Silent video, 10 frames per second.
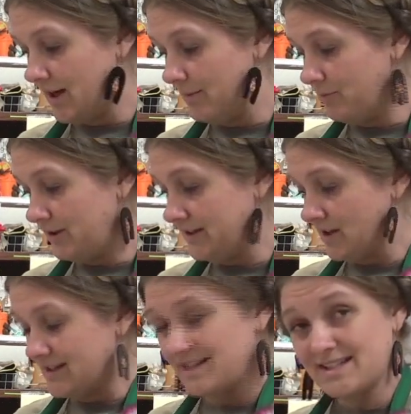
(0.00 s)
really
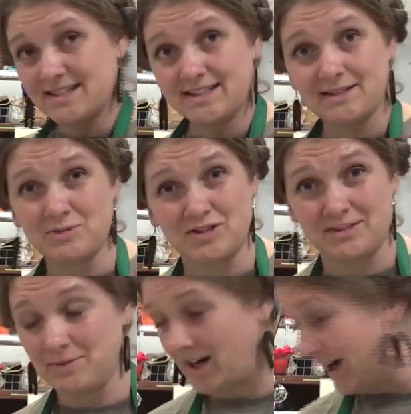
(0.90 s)
nicely, stick them to
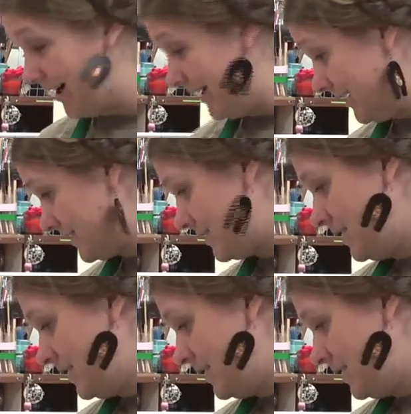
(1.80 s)
some card,